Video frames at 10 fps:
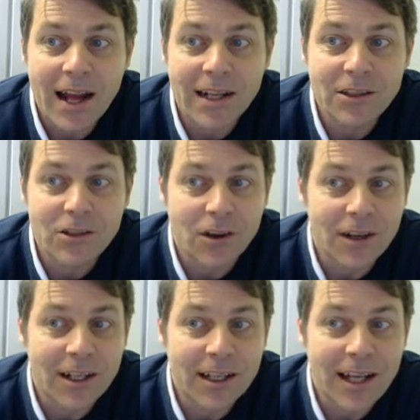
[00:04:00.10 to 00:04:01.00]
and it's
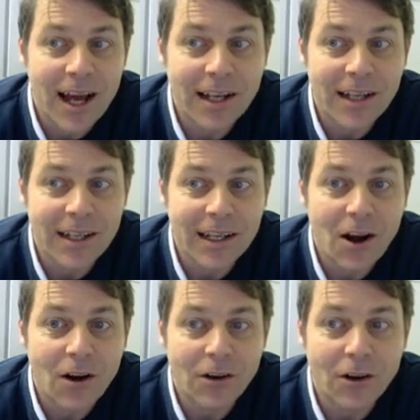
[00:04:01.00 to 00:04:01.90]
toggling the
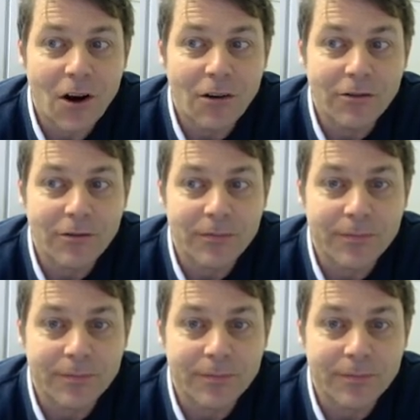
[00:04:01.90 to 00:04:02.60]
LED on and off.